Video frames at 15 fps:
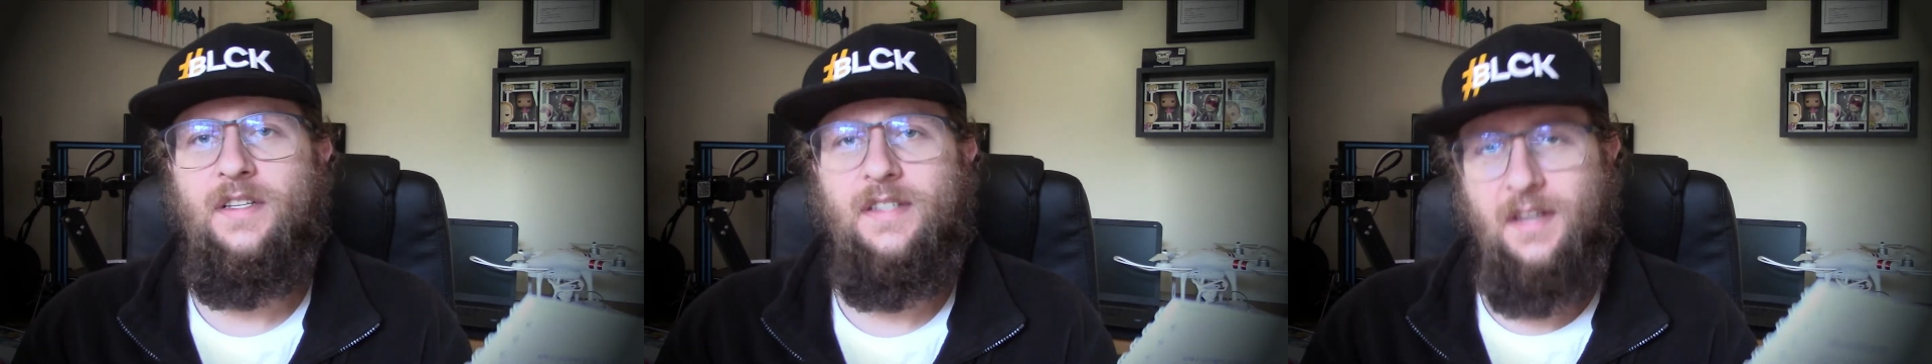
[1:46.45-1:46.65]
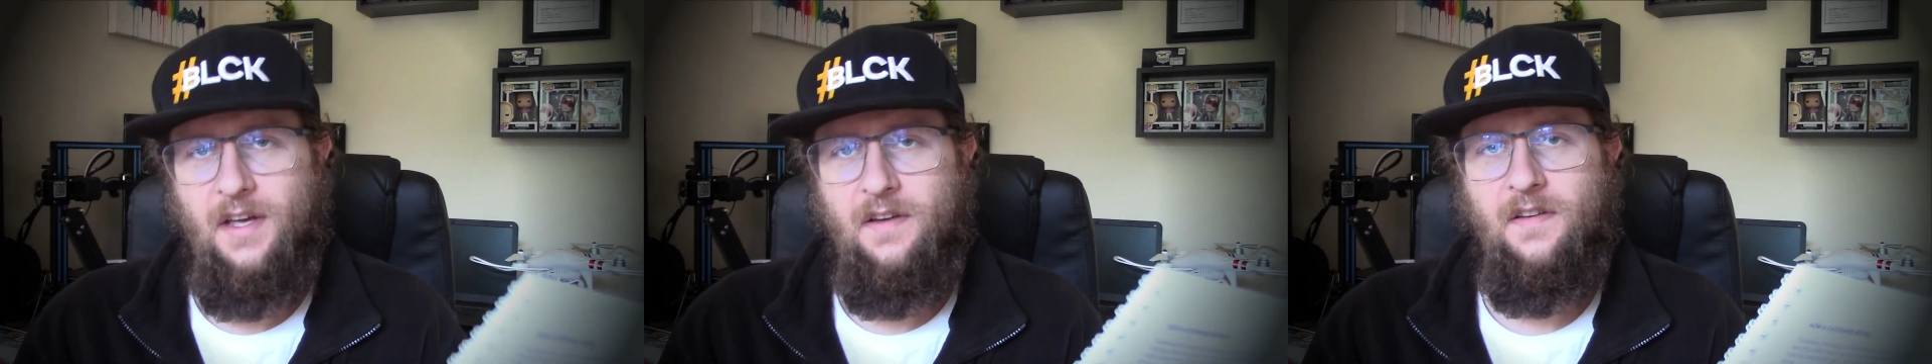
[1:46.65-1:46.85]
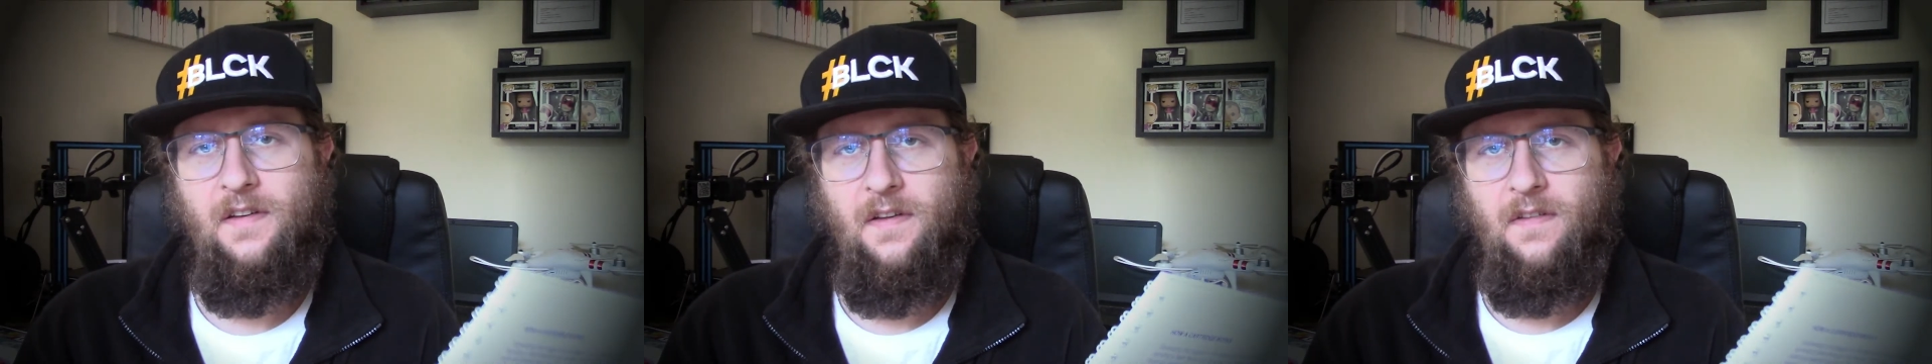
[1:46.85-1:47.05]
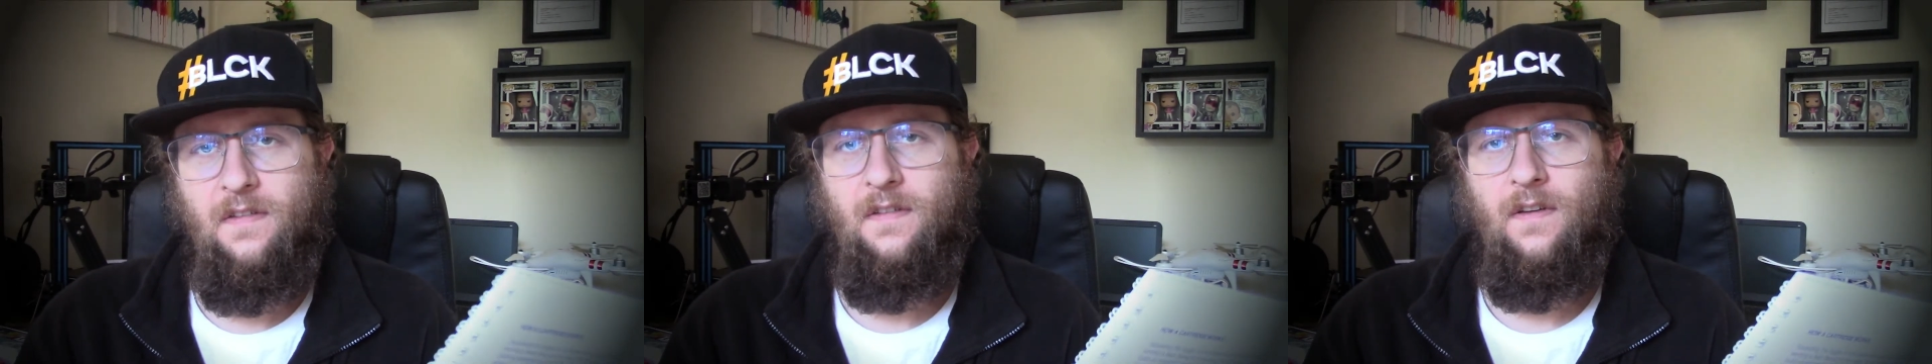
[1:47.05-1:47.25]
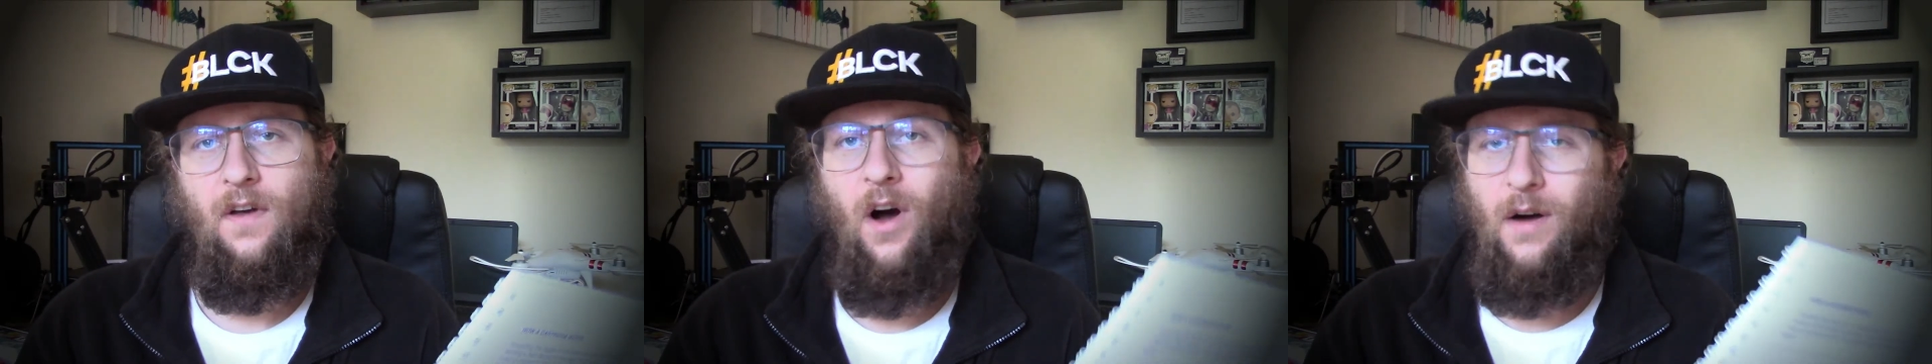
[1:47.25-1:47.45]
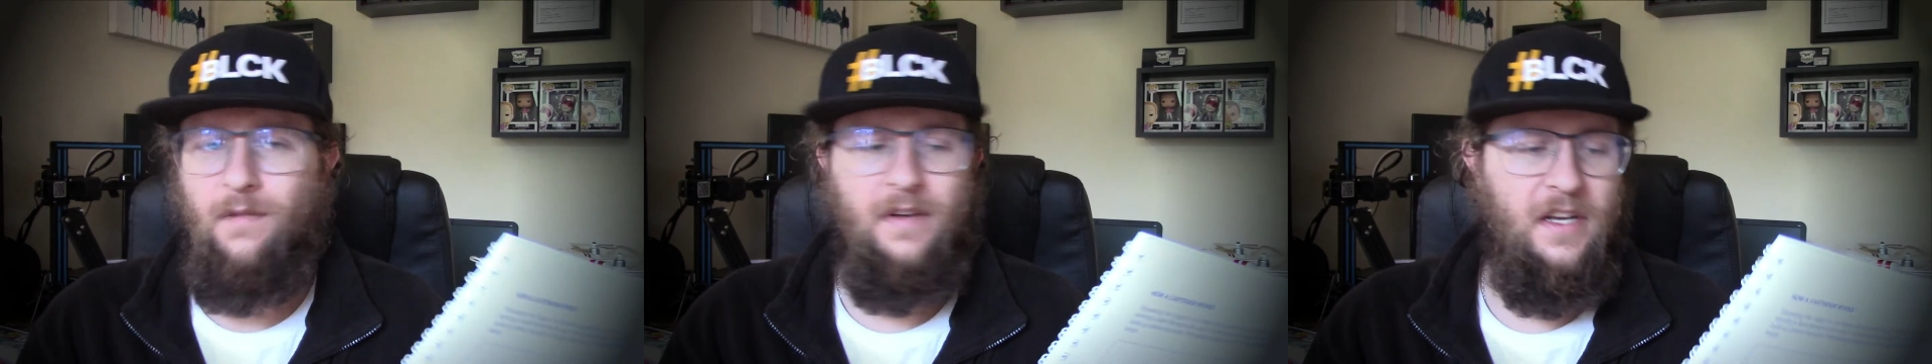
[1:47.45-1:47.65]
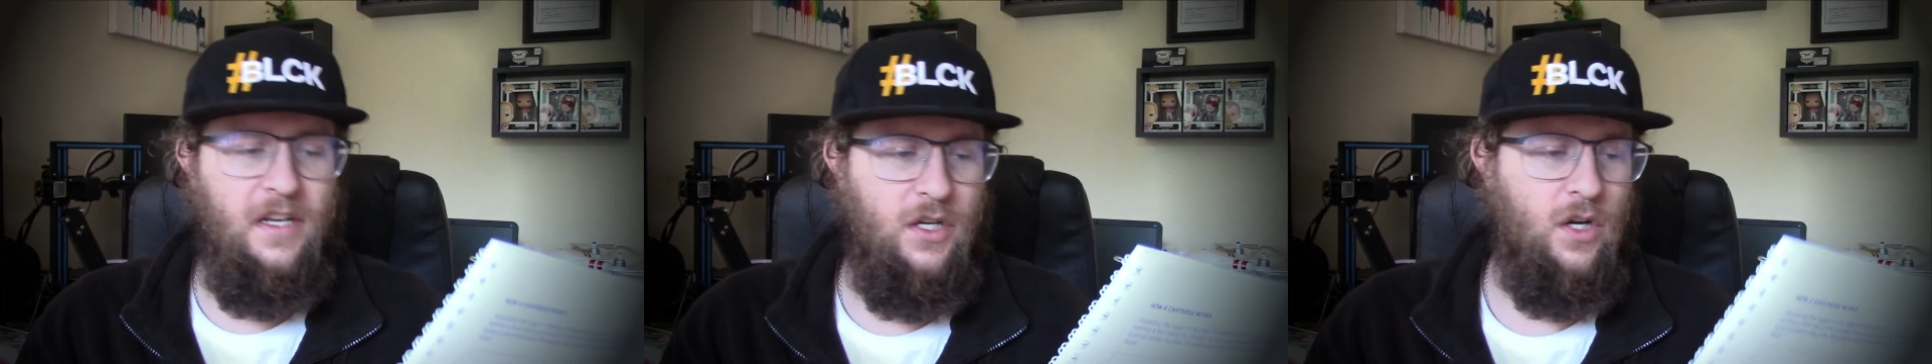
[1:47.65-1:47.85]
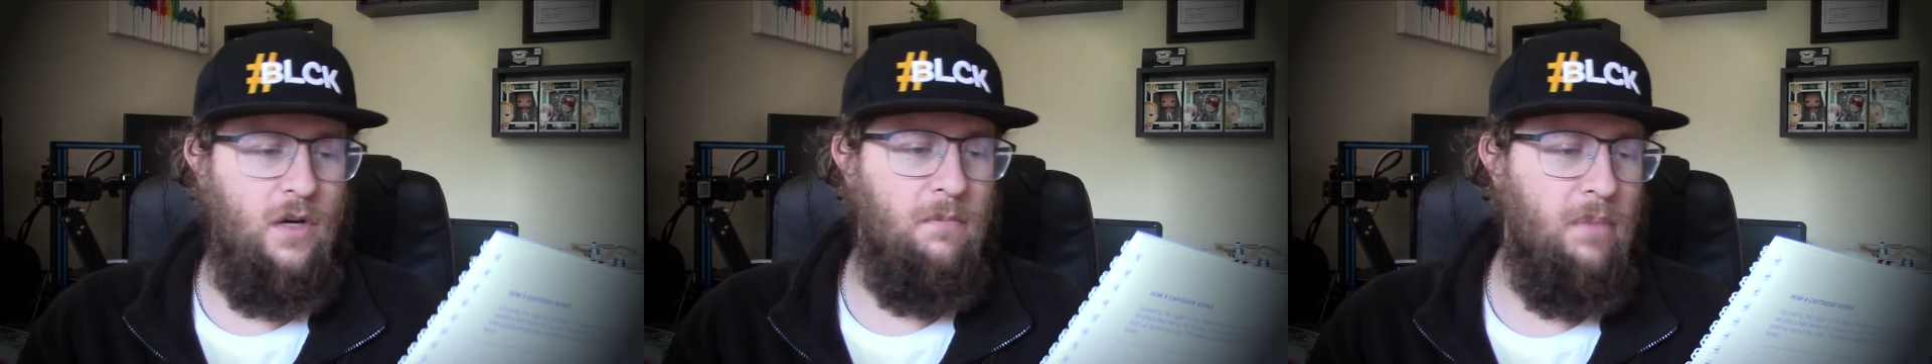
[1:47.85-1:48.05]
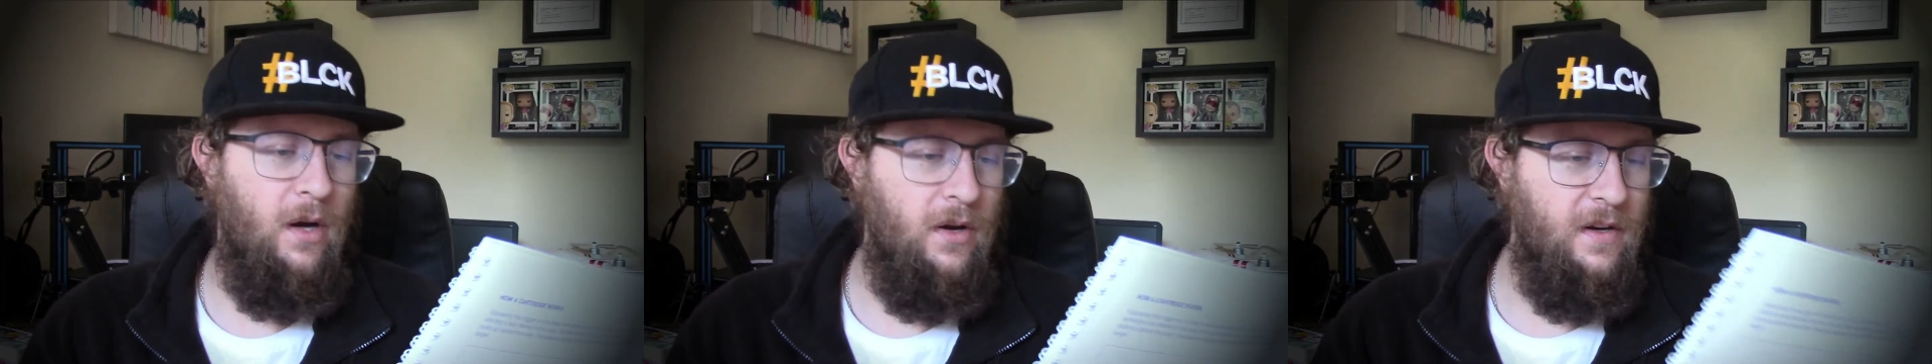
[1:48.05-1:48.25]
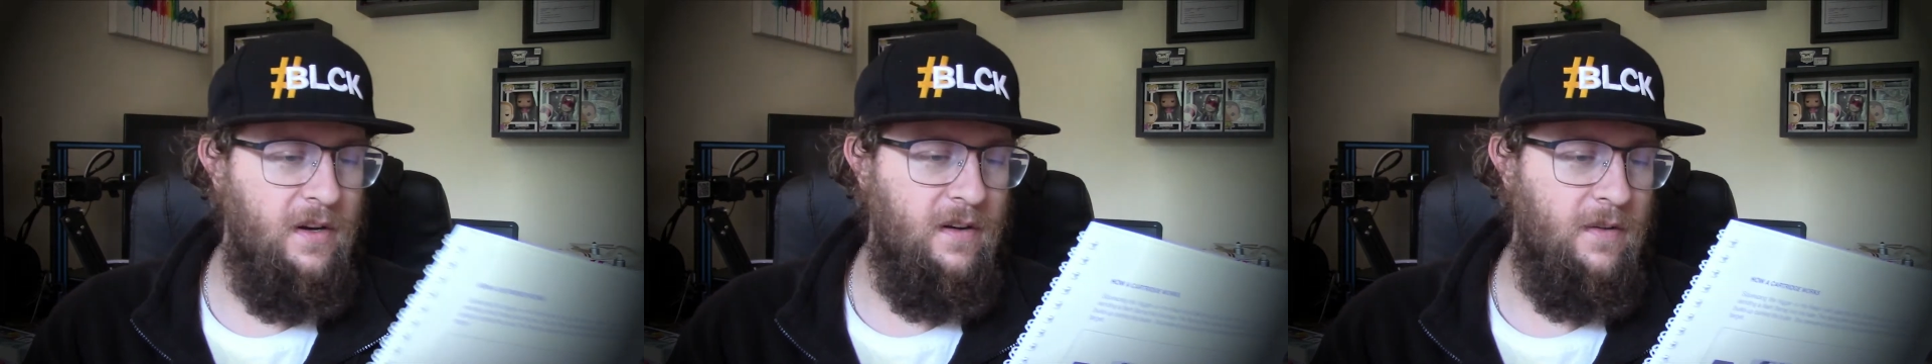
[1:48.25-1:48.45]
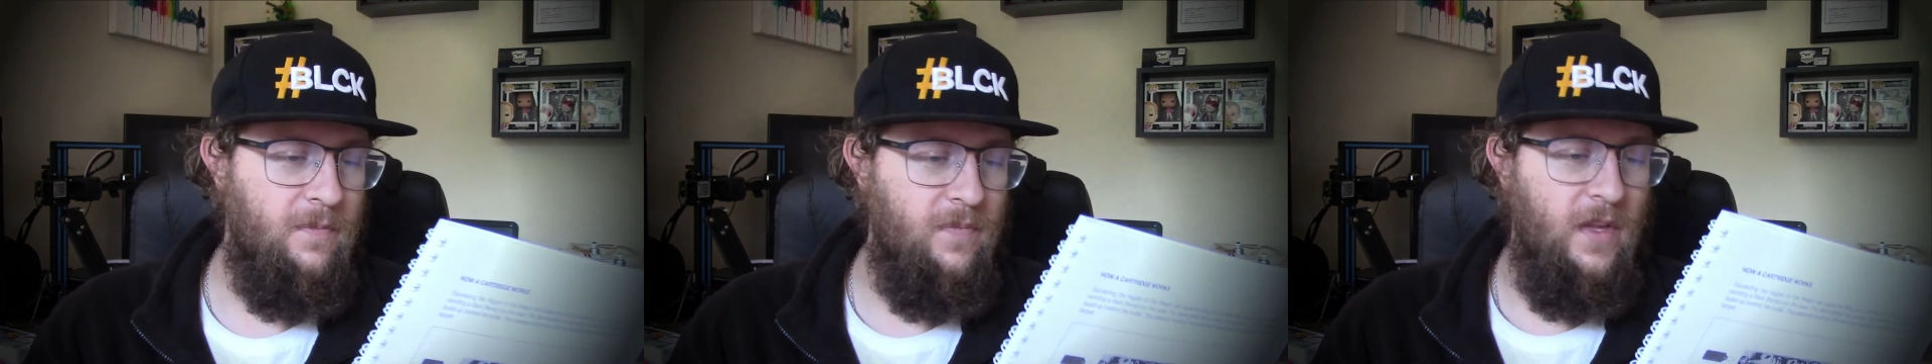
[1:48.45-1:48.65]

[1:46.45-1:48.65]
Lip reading: sentence of each component.